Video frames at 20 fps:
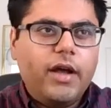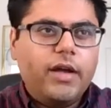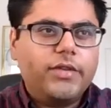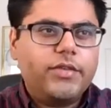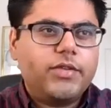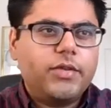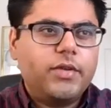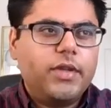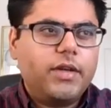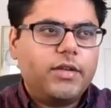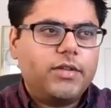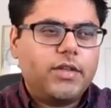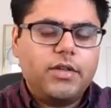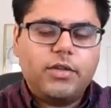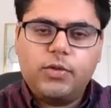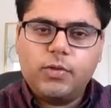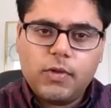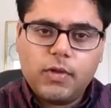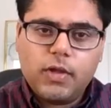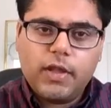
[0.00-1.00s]
So there's a
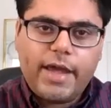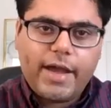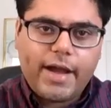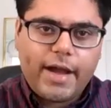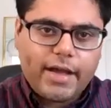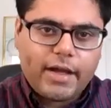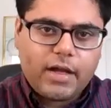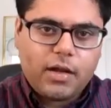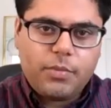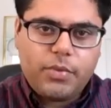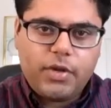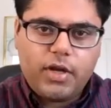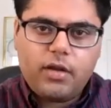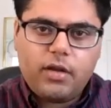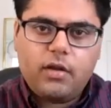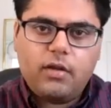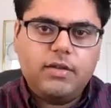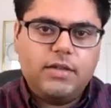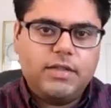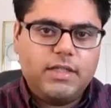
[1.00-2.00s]
Google AI company
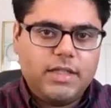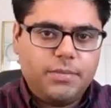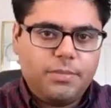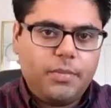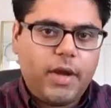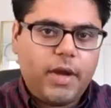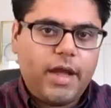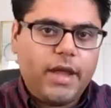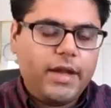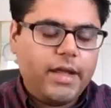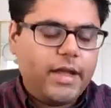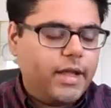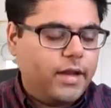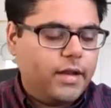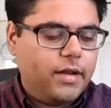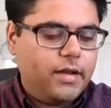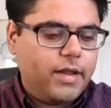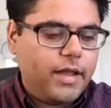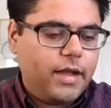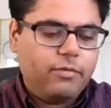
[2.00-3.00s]
called DeepMind,
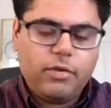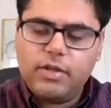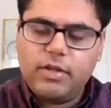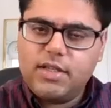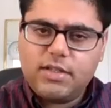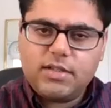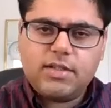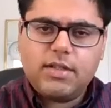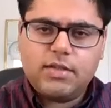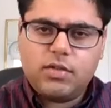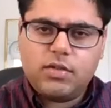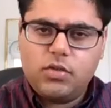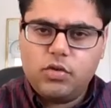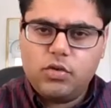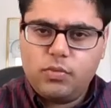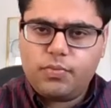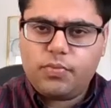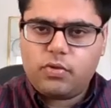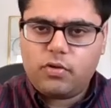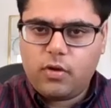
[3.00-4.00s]
and they released this
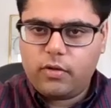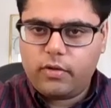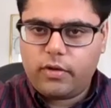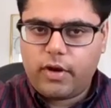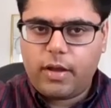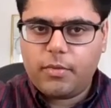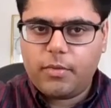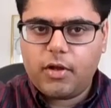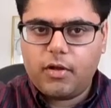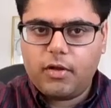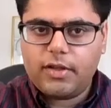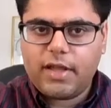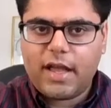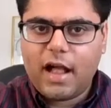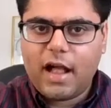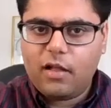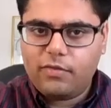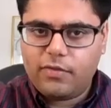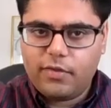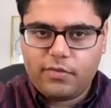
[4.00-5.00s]
new program called
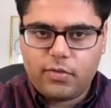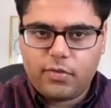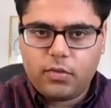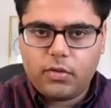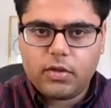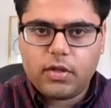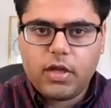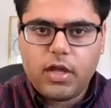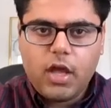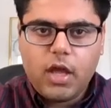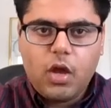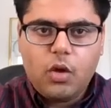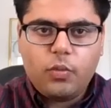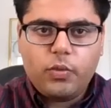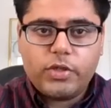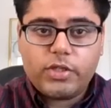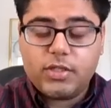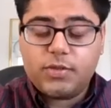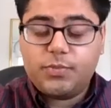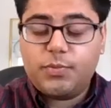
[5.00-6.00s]
AlphaFold,
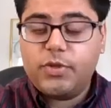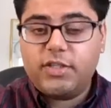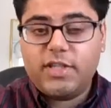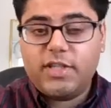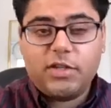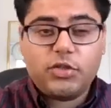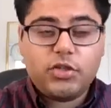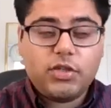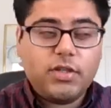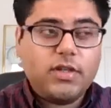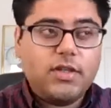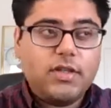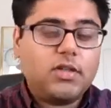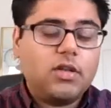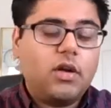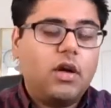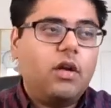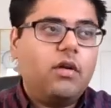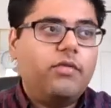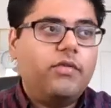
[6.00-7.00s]
which has potentially
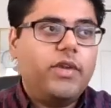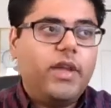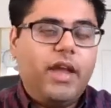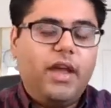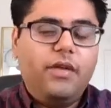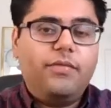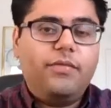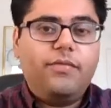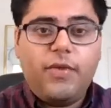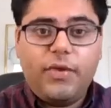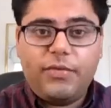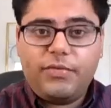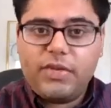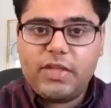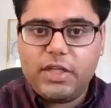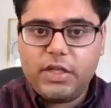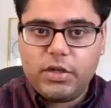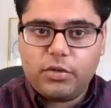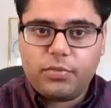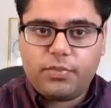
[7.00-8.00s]
solved a
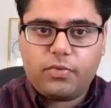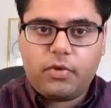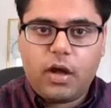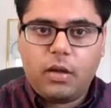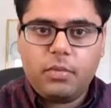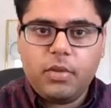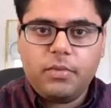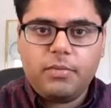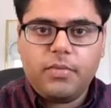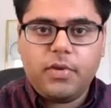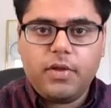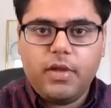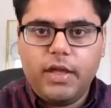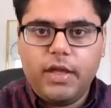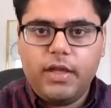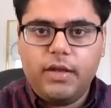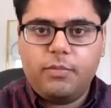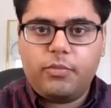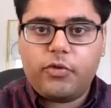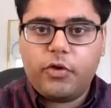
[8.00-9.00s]
50-year problem
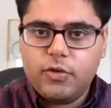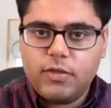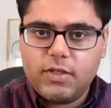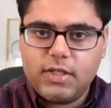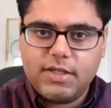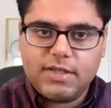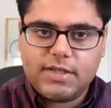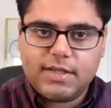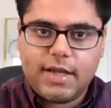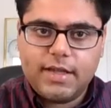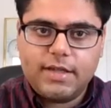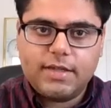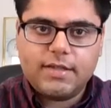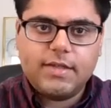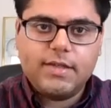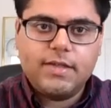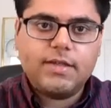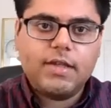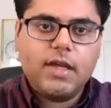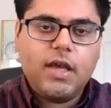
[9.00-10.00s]
in protein
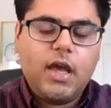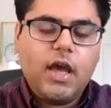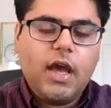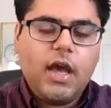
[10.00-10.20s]
sciences.